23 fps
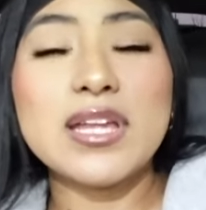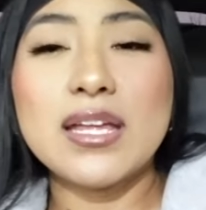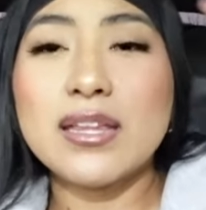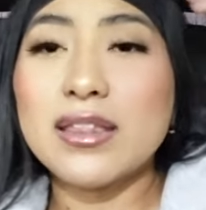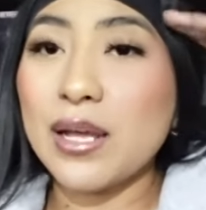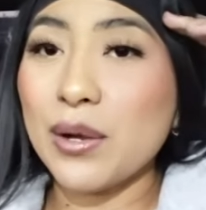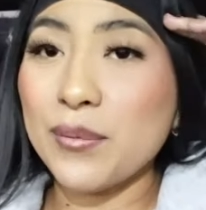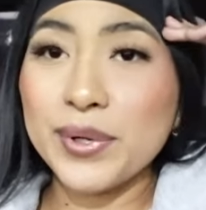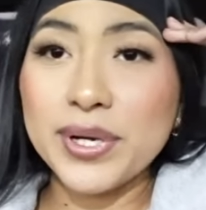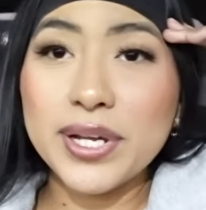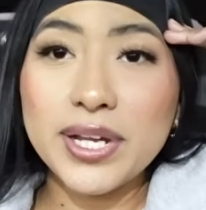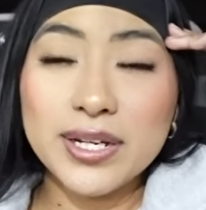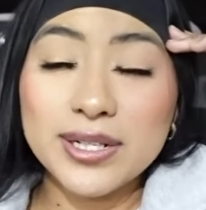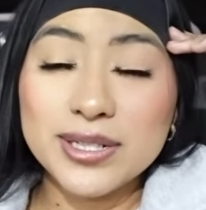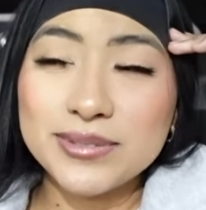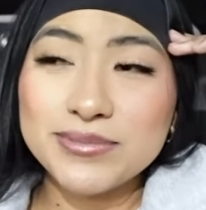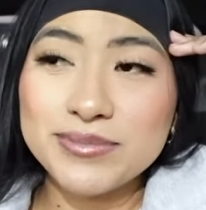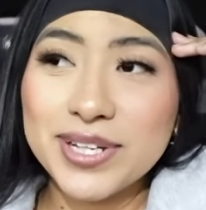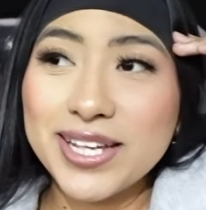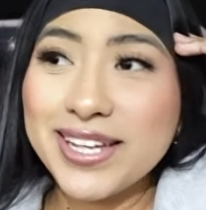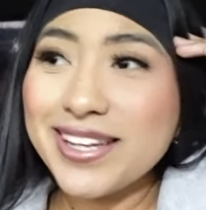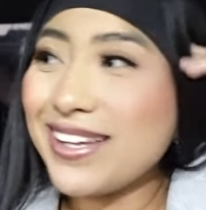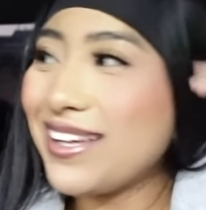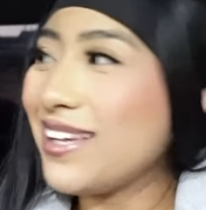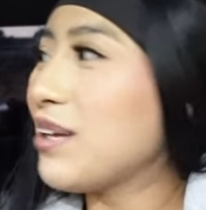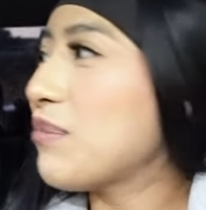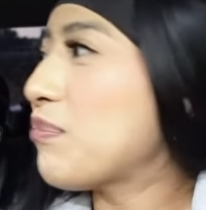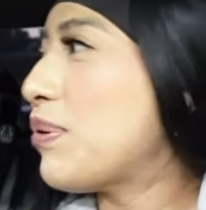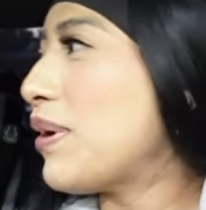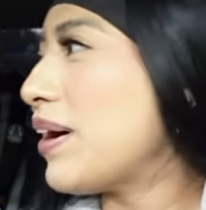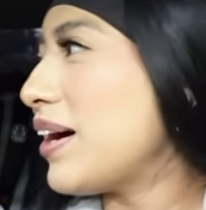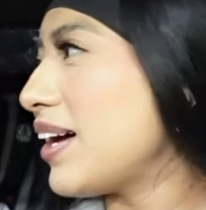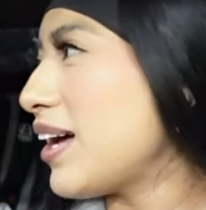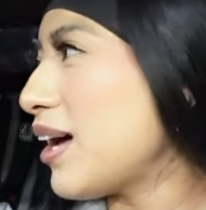Now we're here.
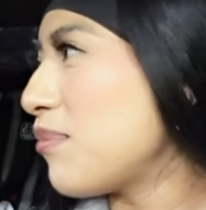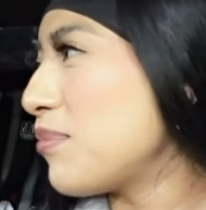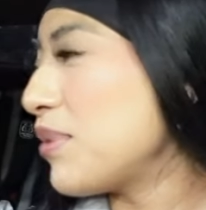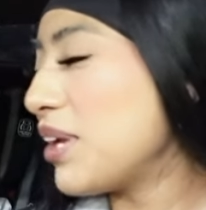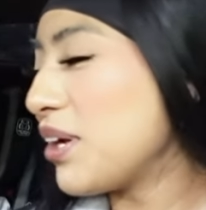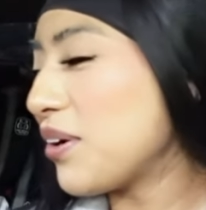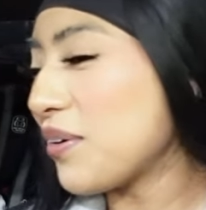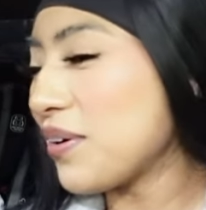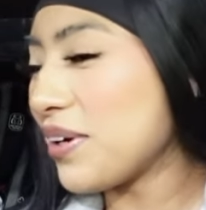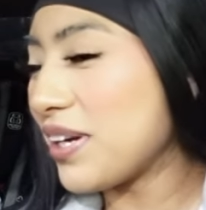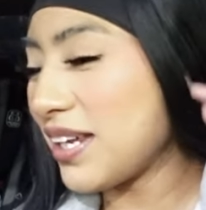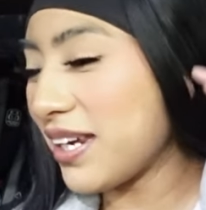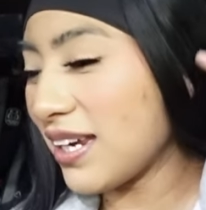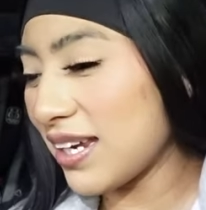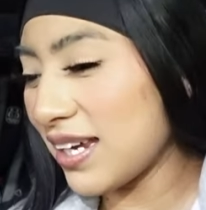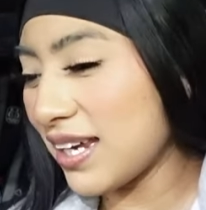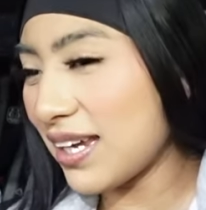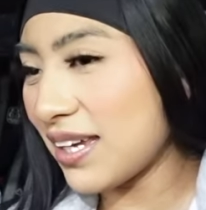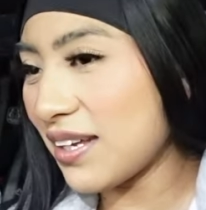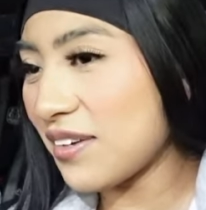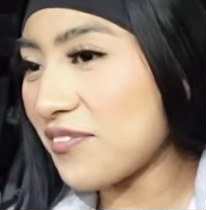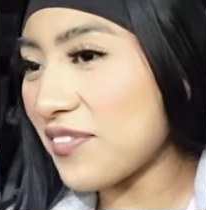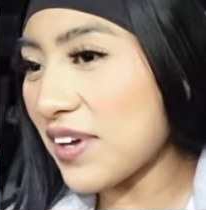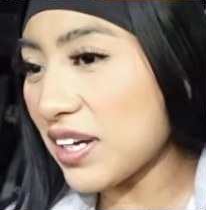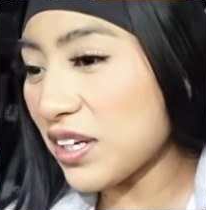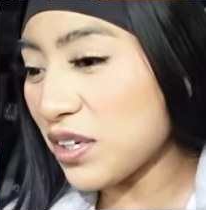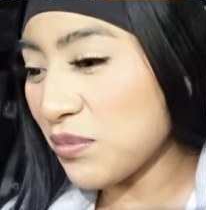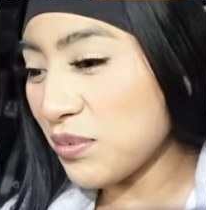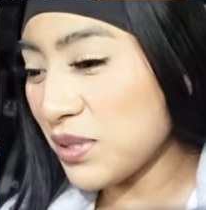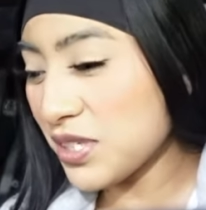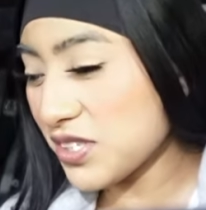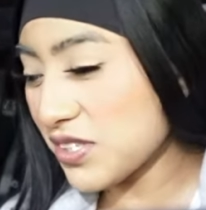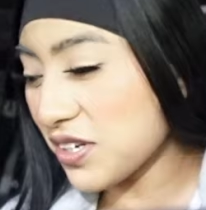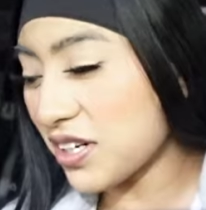But I'm gonna go ahead and
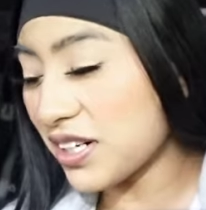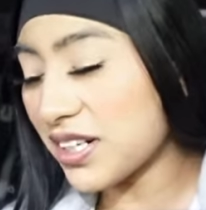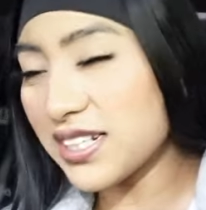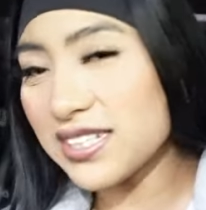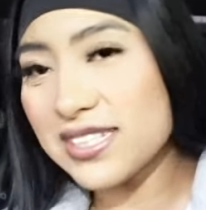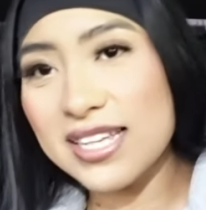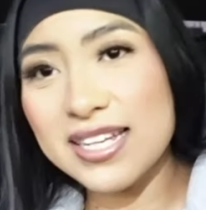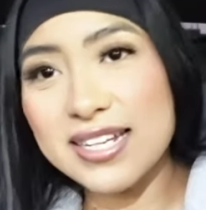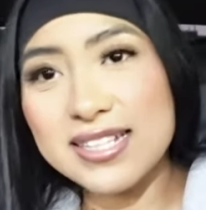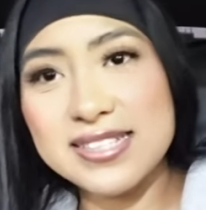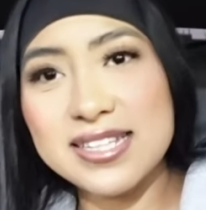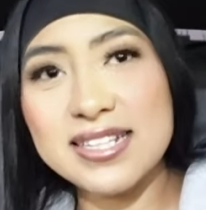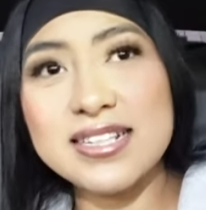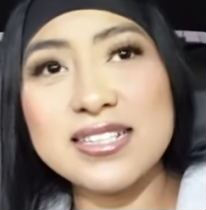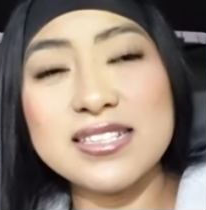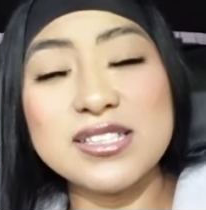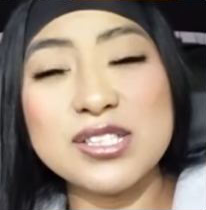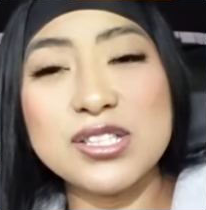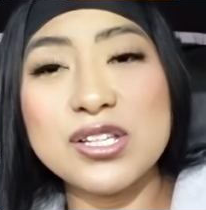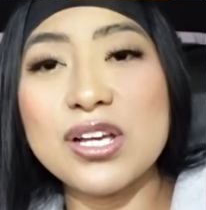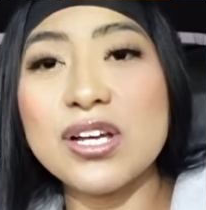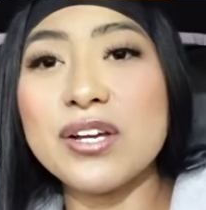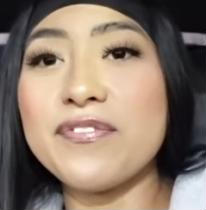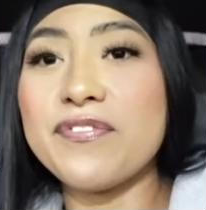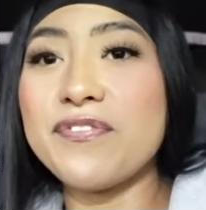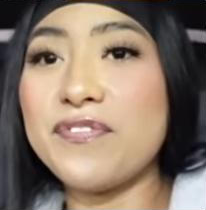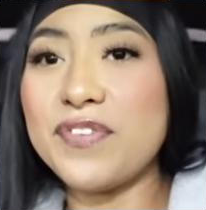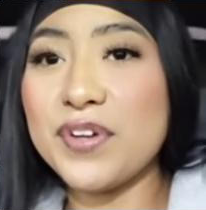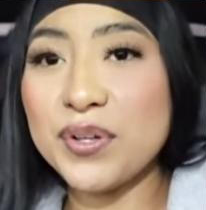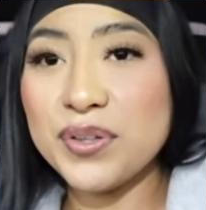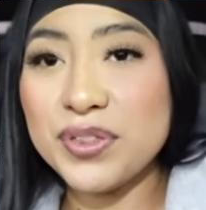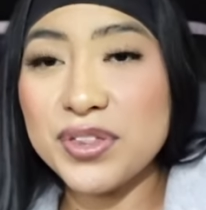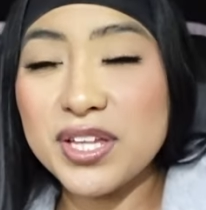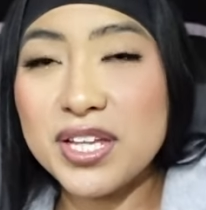vacuum this car because, like I said, it's
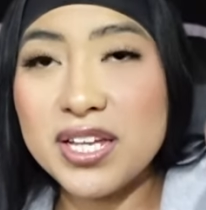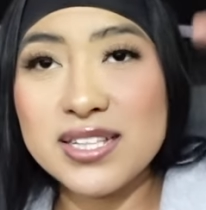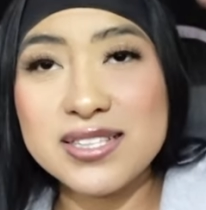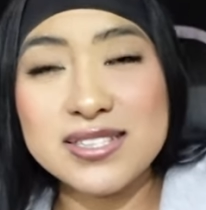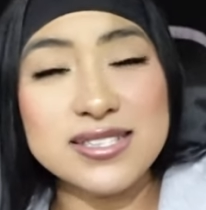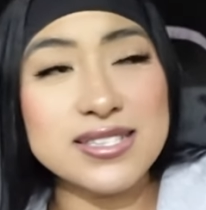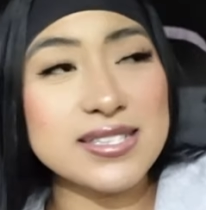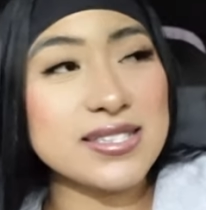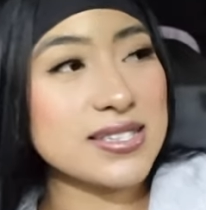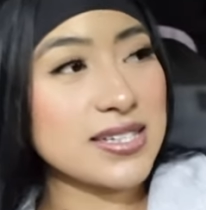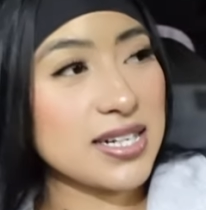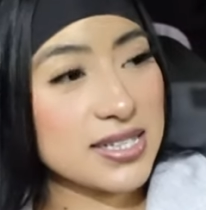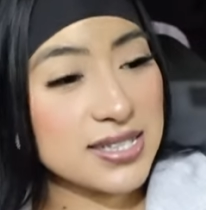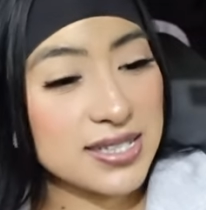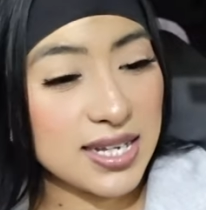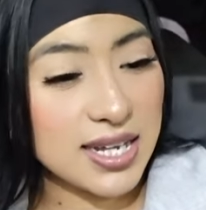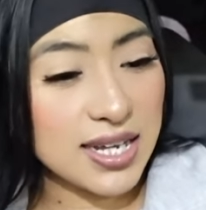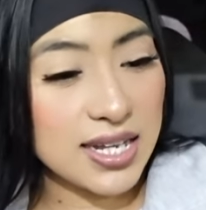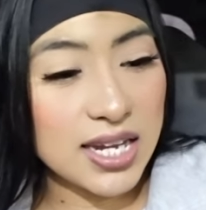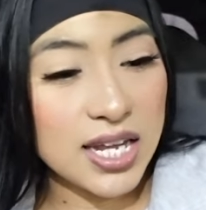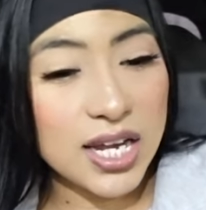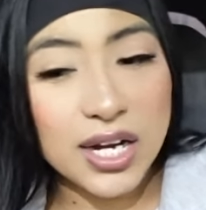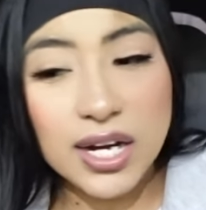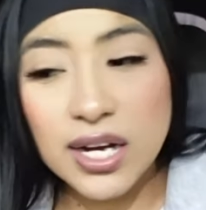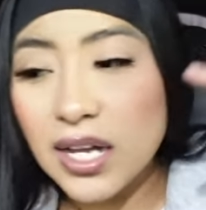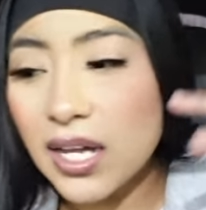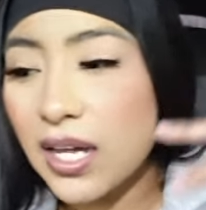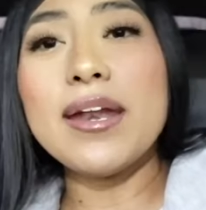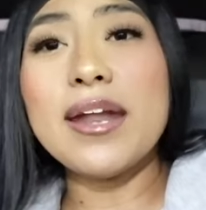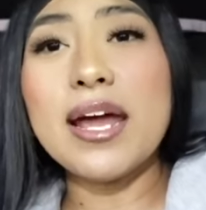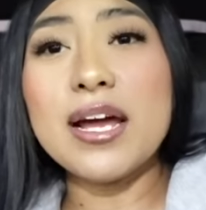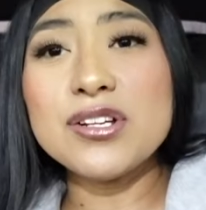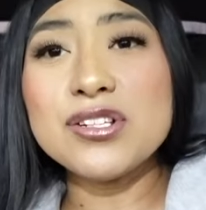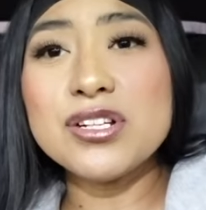filthy, it's disgusting in here.
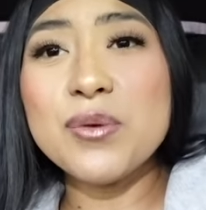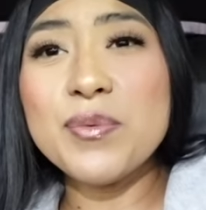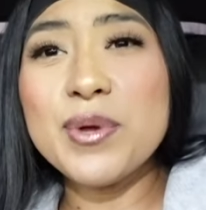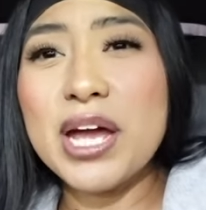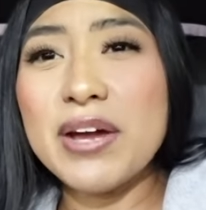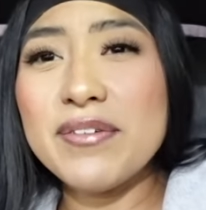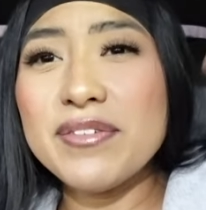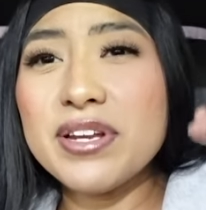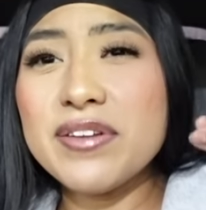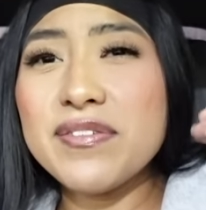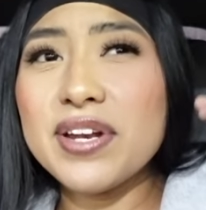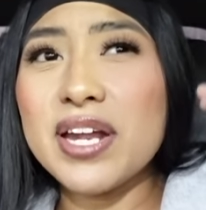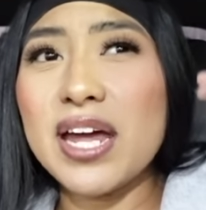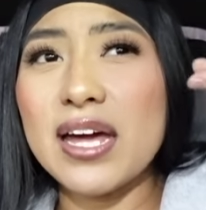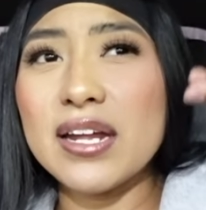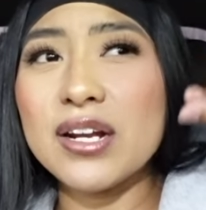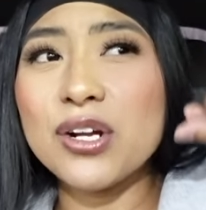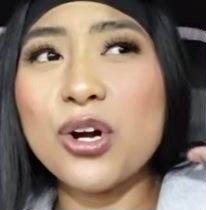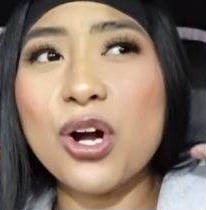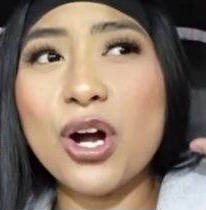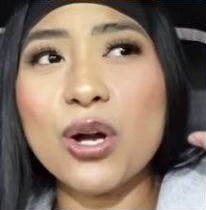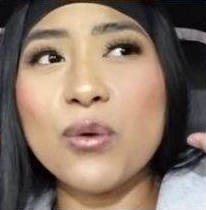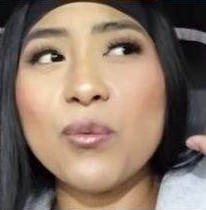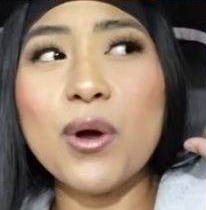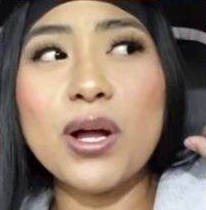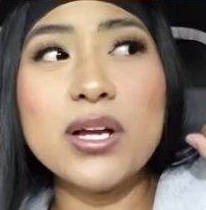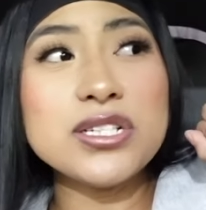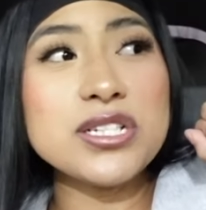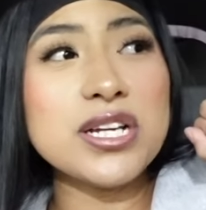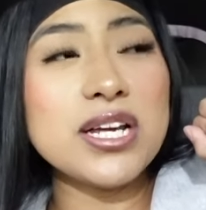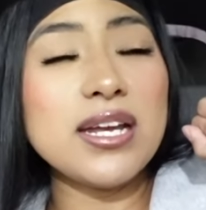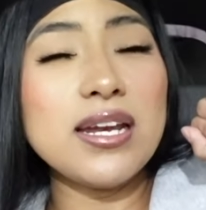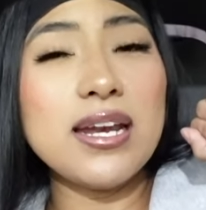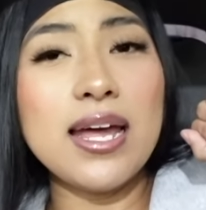And actually we haven't even had a car
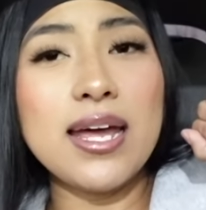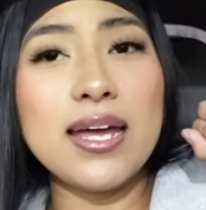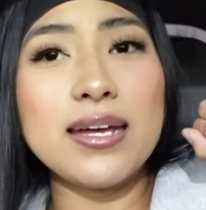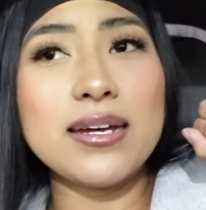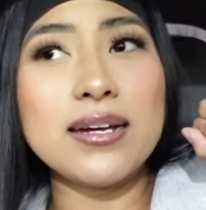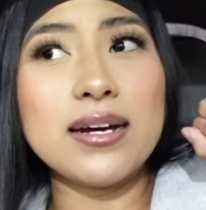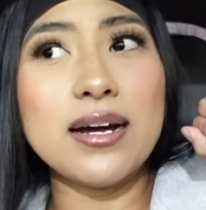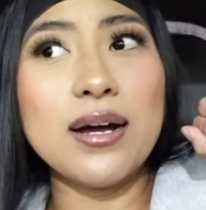wash in like